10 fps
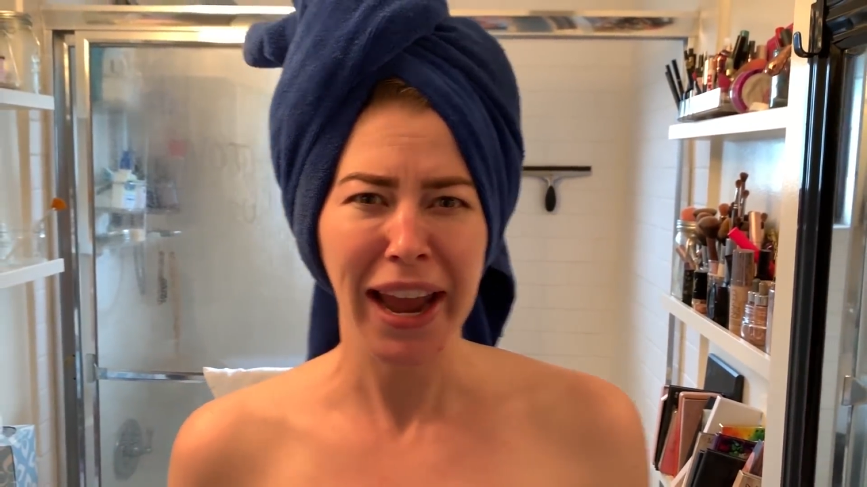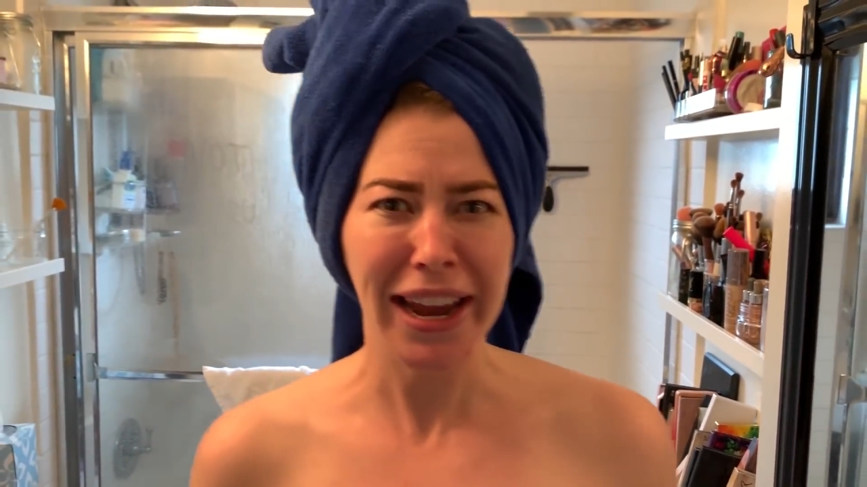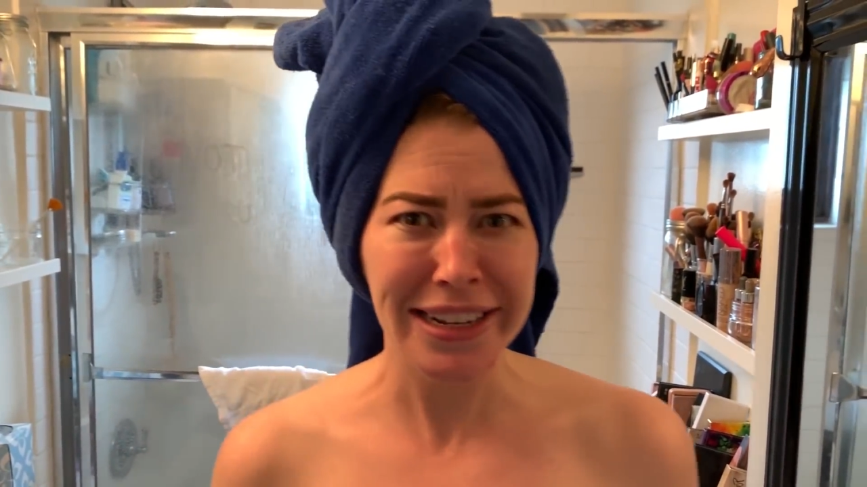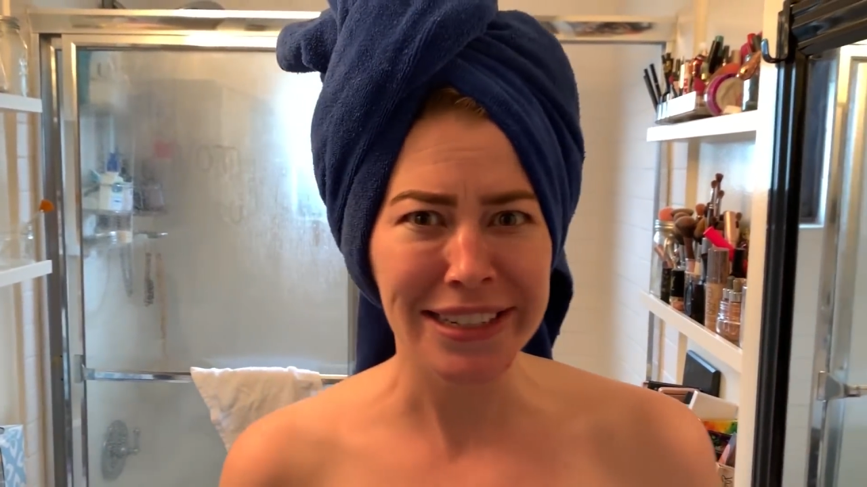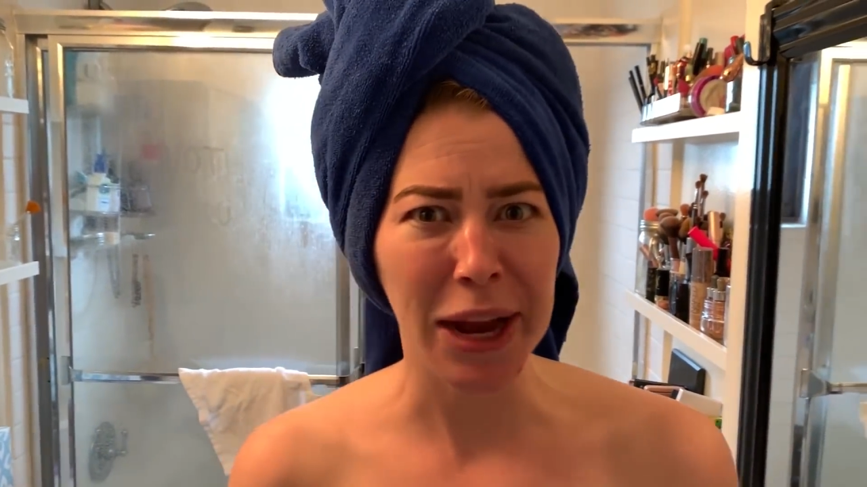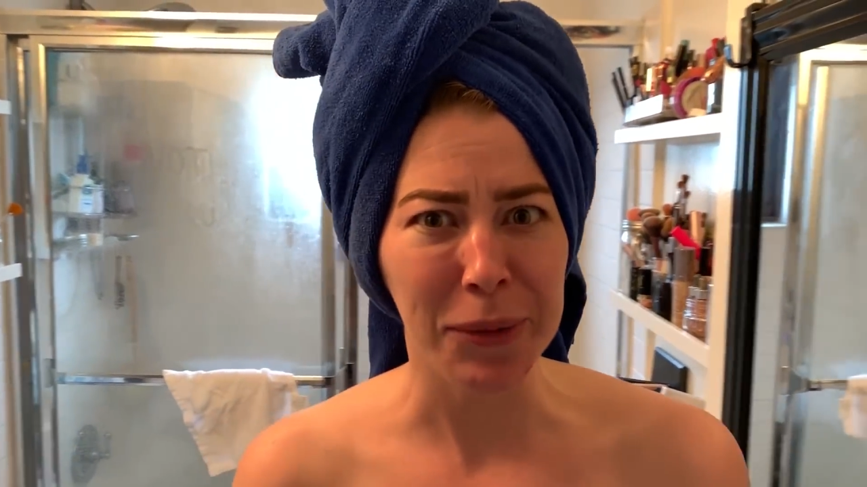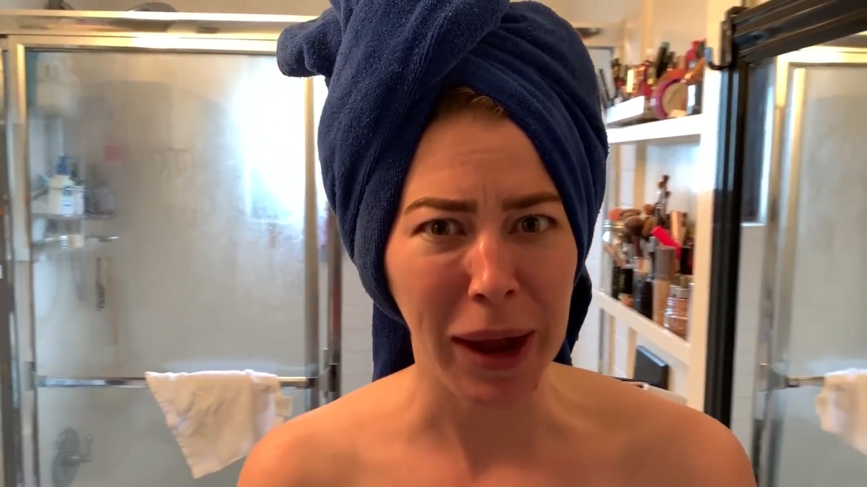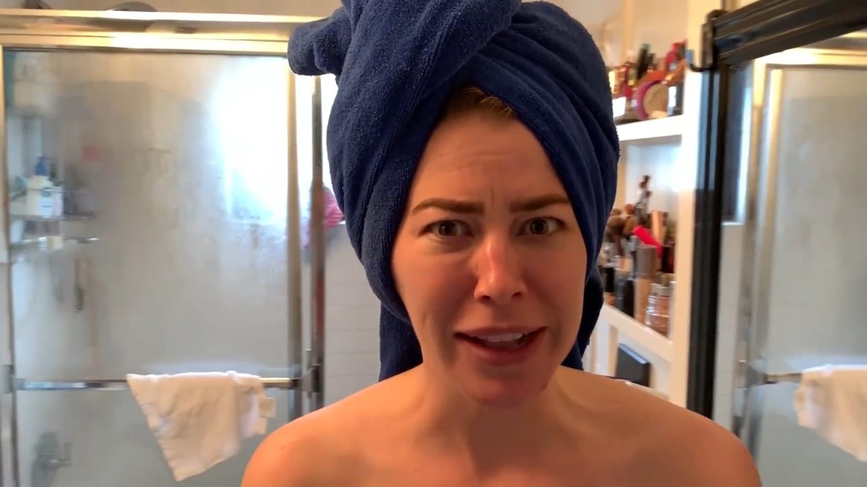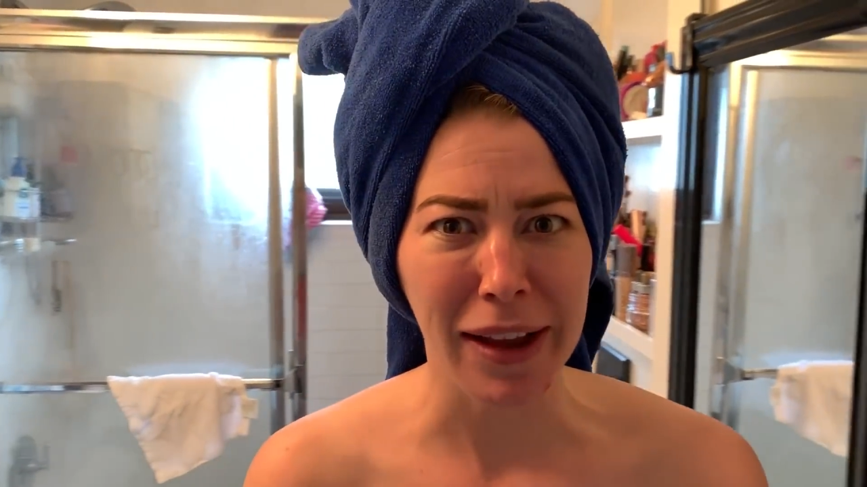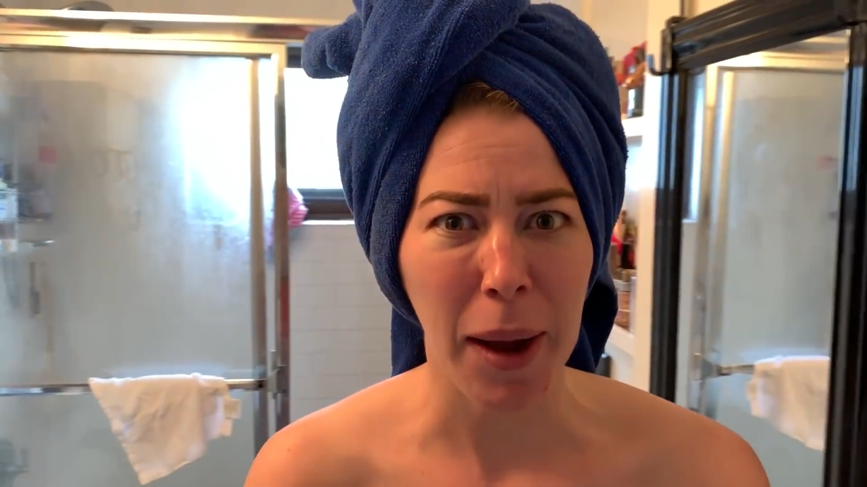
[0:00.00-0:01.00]
it can stay
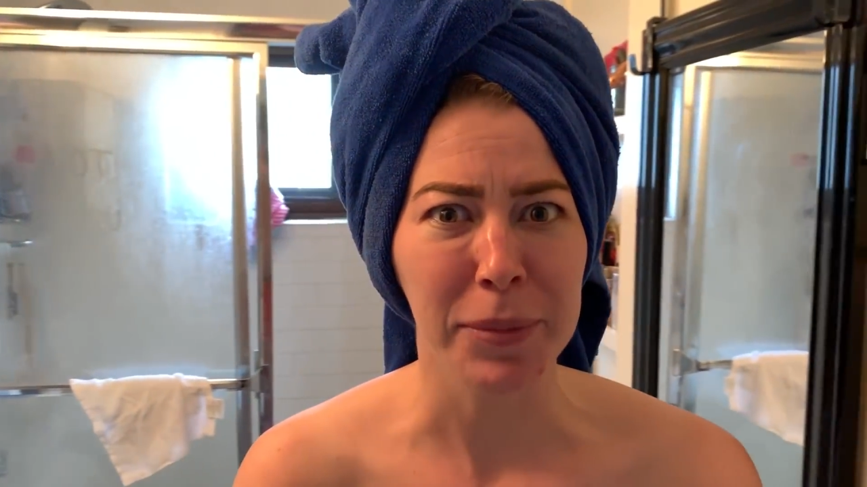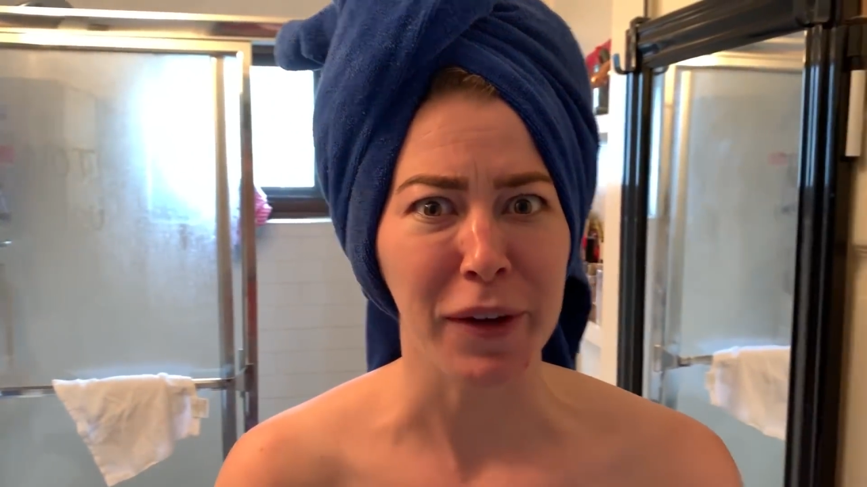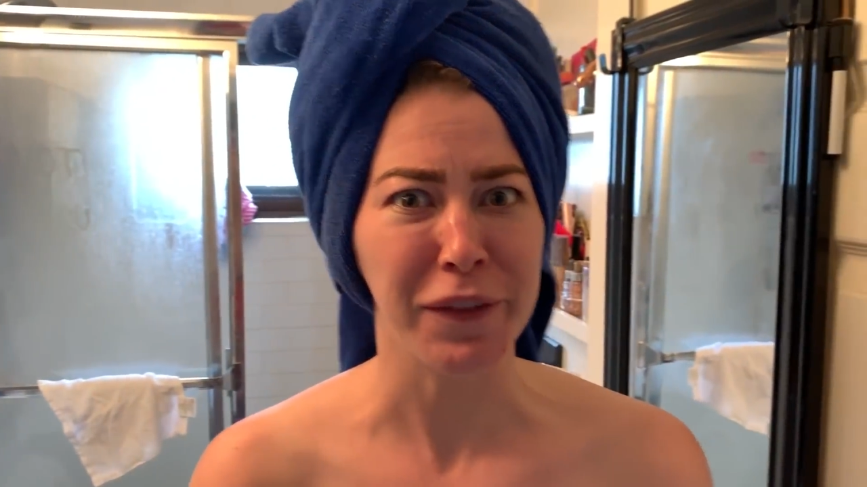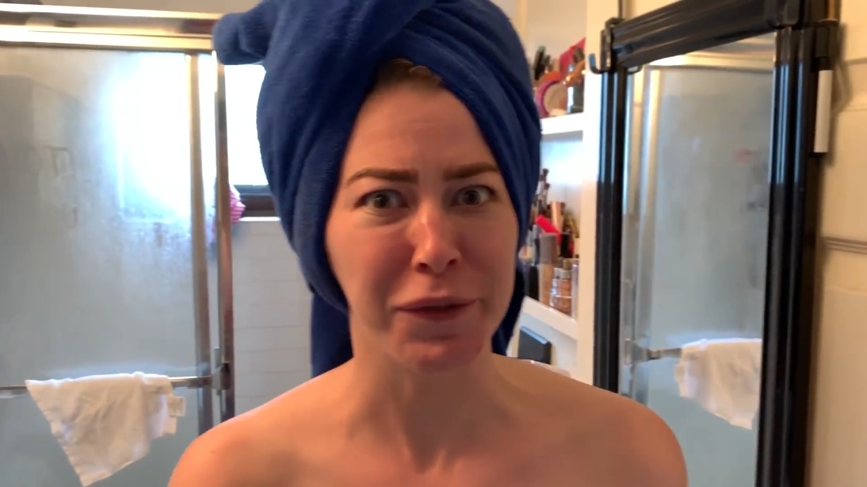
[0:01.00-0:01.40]
wet to up to